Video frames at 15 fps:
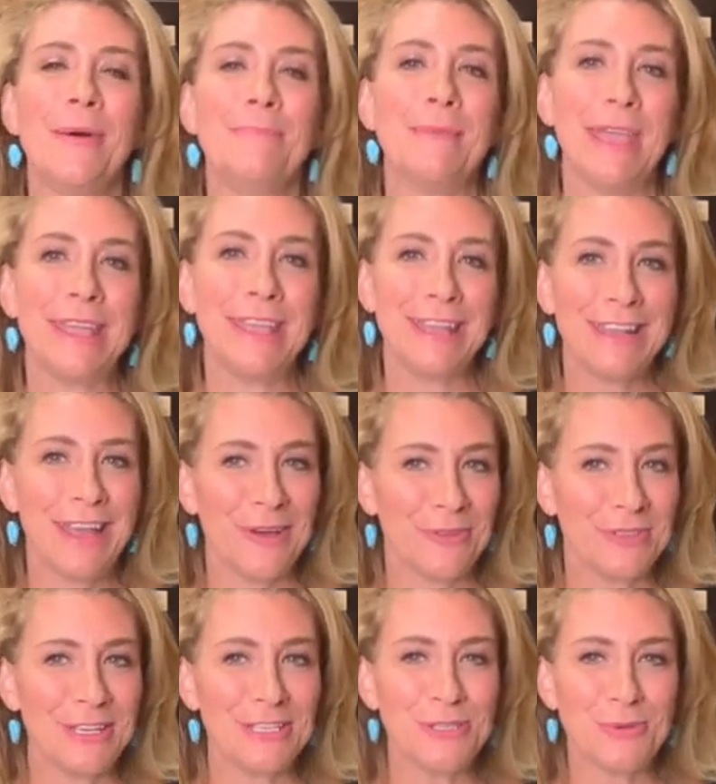Making
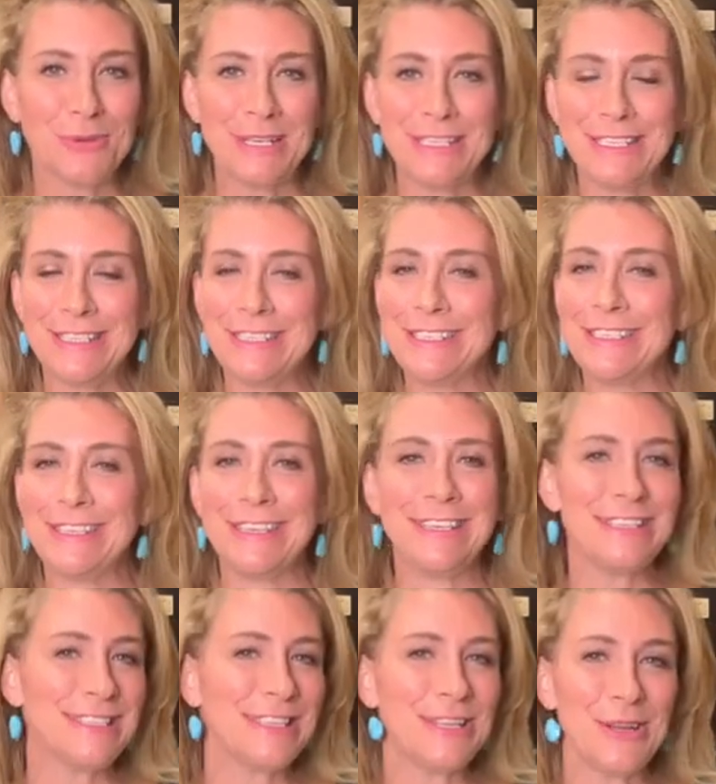healthy choices
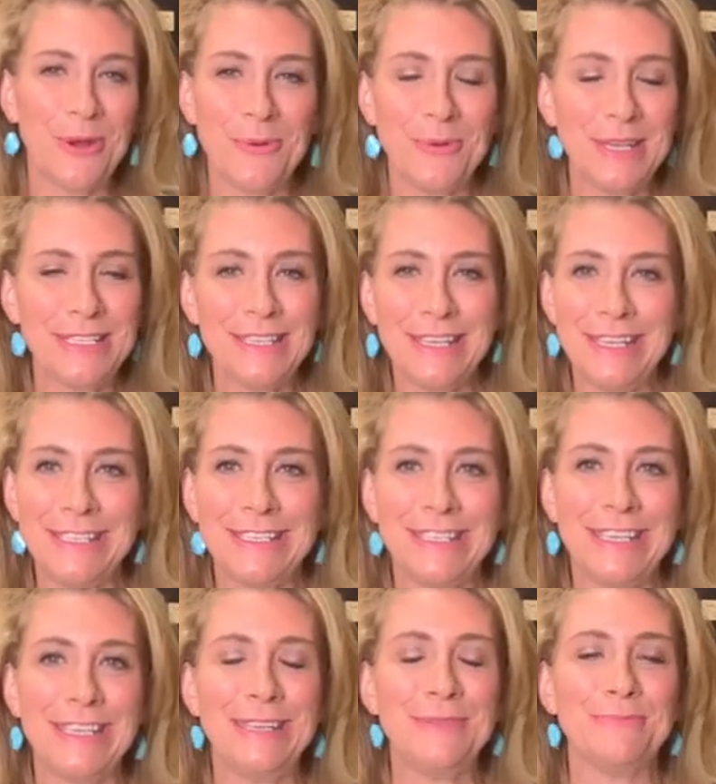isn't always
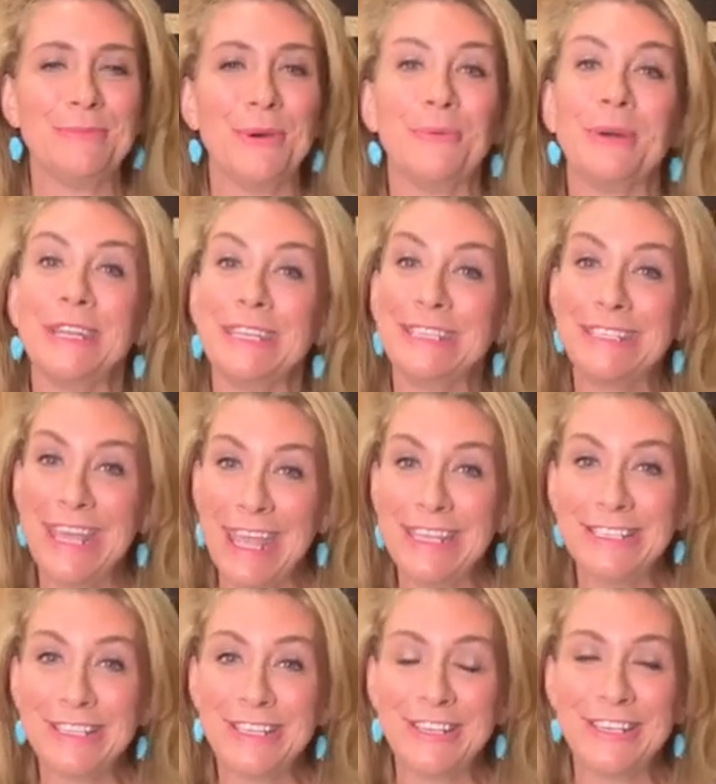easy, but when it
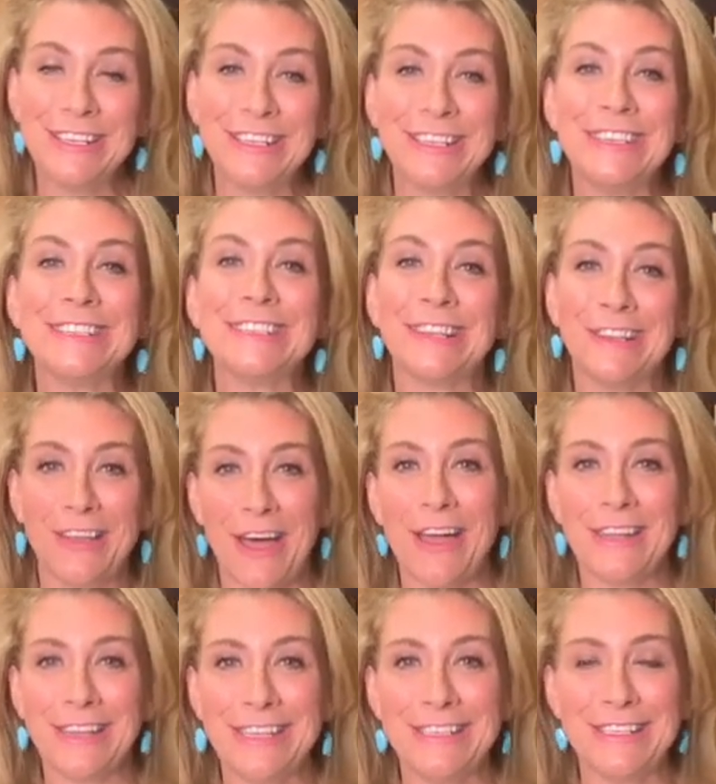tastes good, it's a
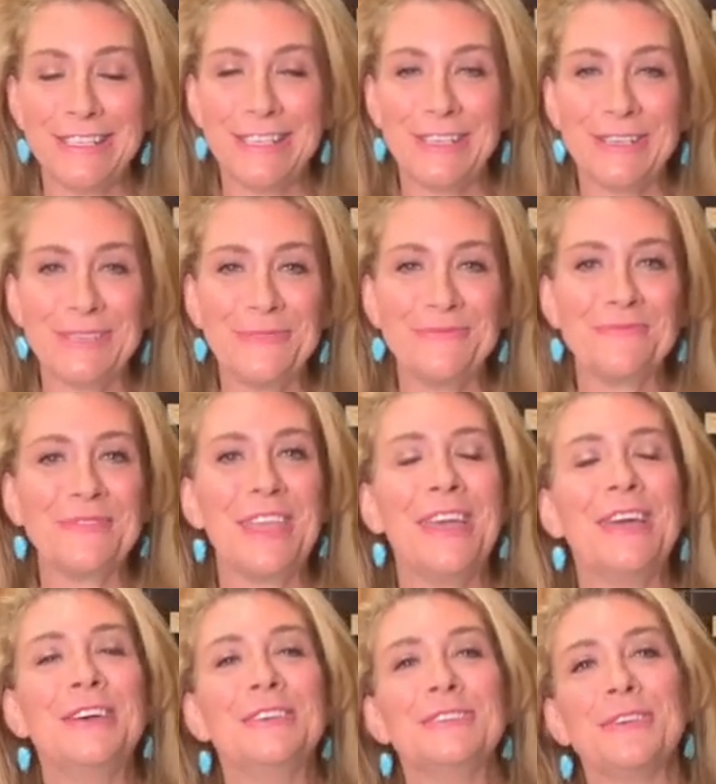lot easier.
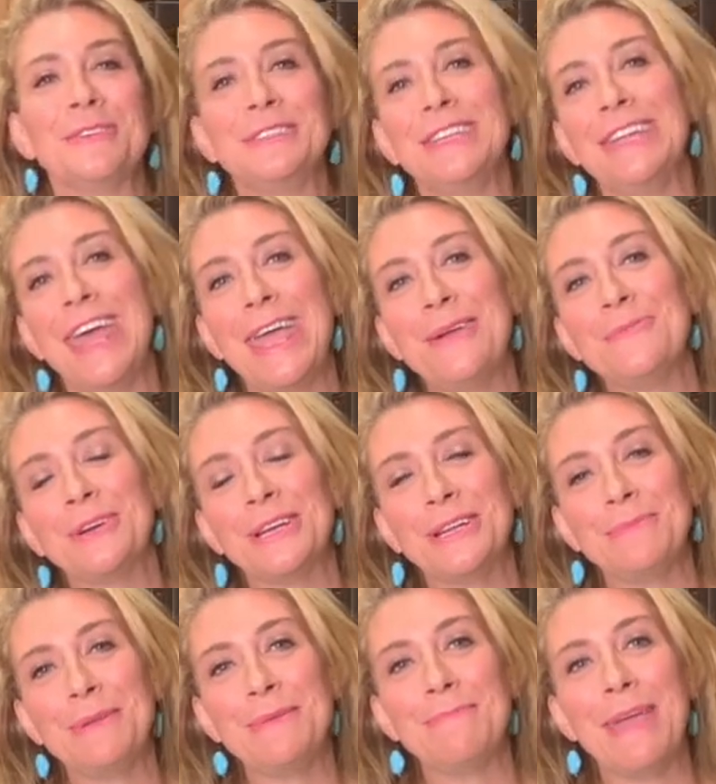So today we're going
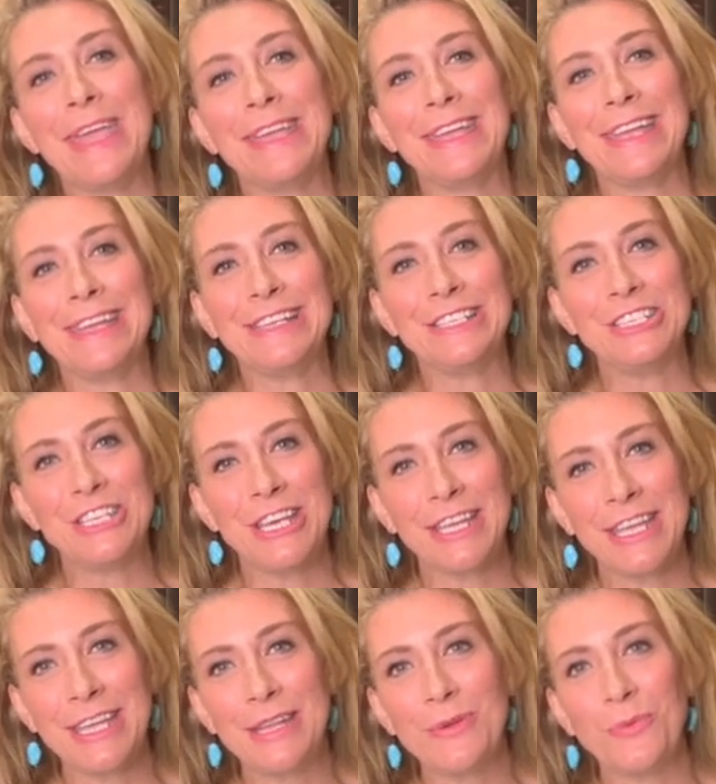to be making
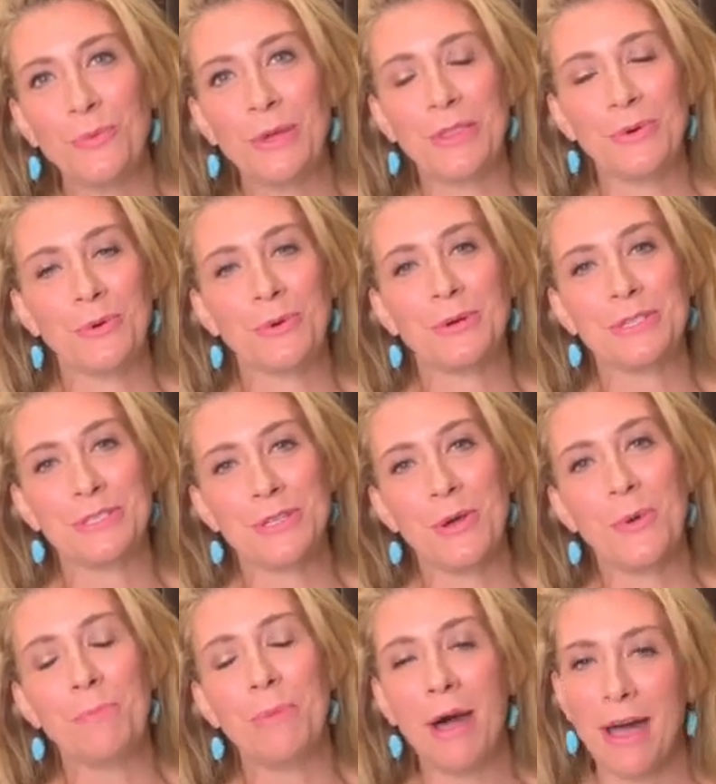chicken with
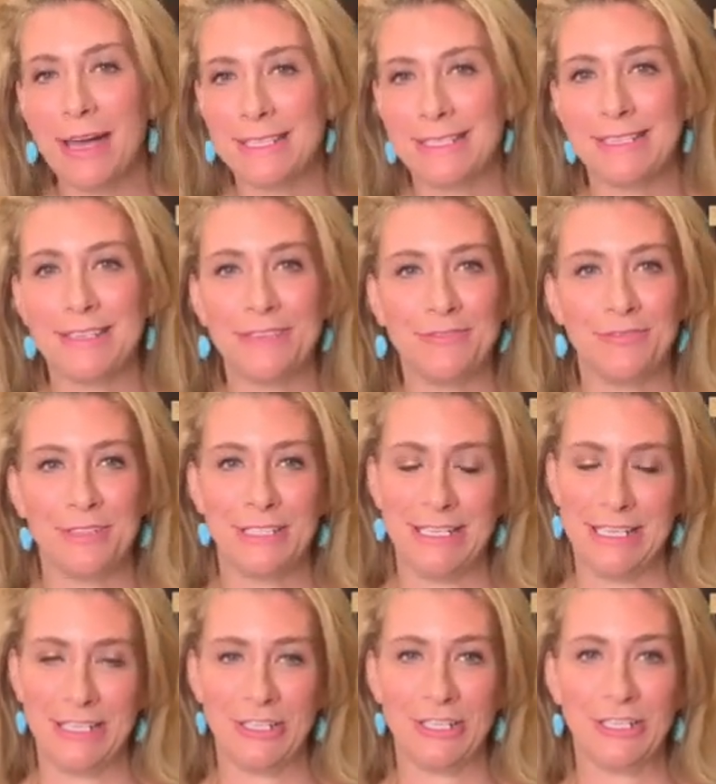orzo pasta for
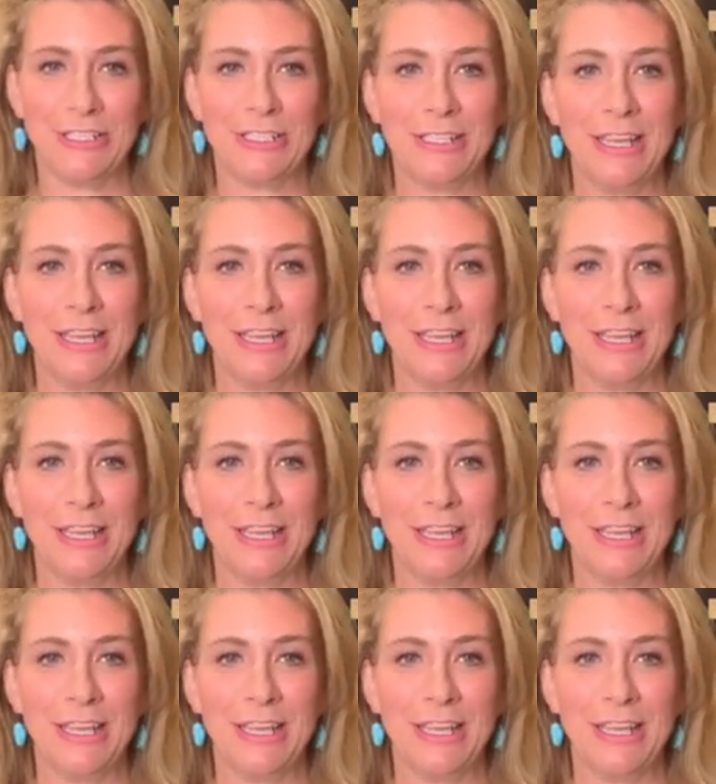dinner.